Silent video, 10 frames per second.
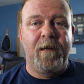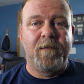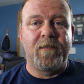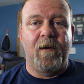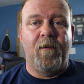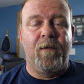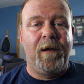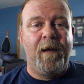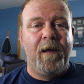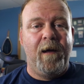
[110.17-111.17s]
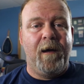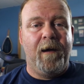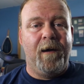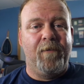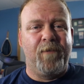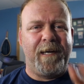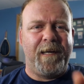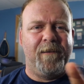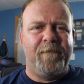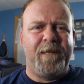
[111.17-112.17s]
So uh, right
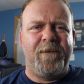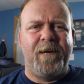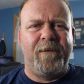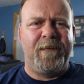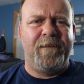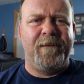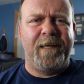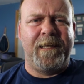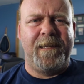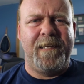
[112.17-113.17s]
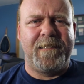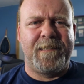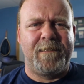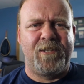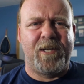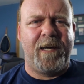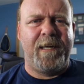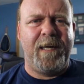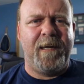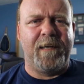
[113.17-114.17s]
now, let me know how you like this shot
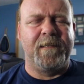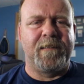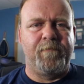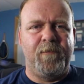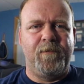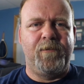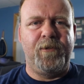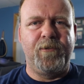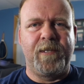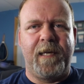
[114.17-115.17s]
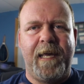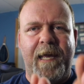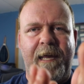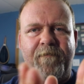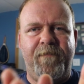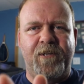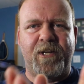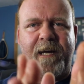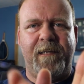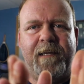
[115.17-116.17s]
here because I'm using a
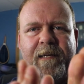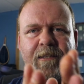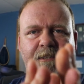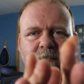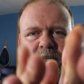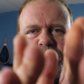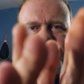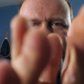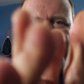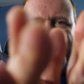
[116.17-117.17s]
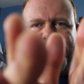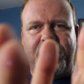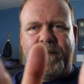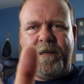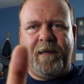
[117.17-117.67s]
fisheye lens. So you would see,